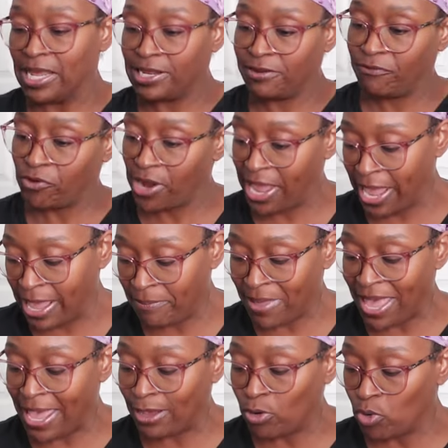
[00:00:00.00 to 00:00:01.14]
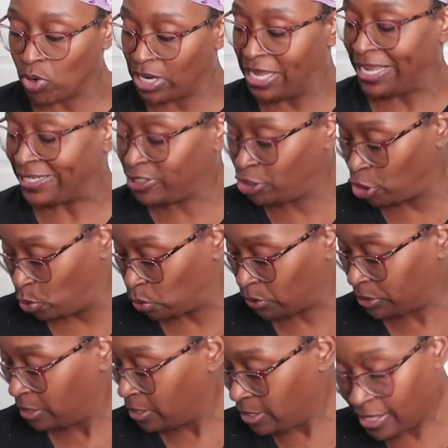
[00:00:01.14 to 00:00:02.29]
lining for a handbag or a
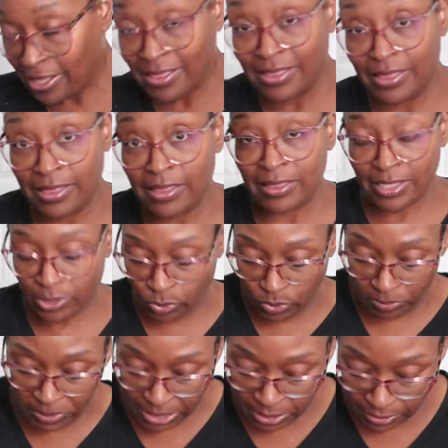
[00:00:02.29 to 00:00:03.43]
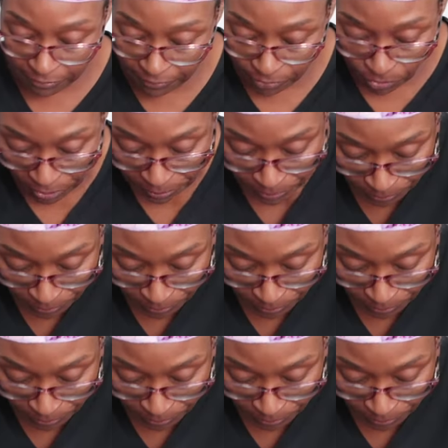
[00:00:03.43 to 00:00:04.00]
tote. This will be good for.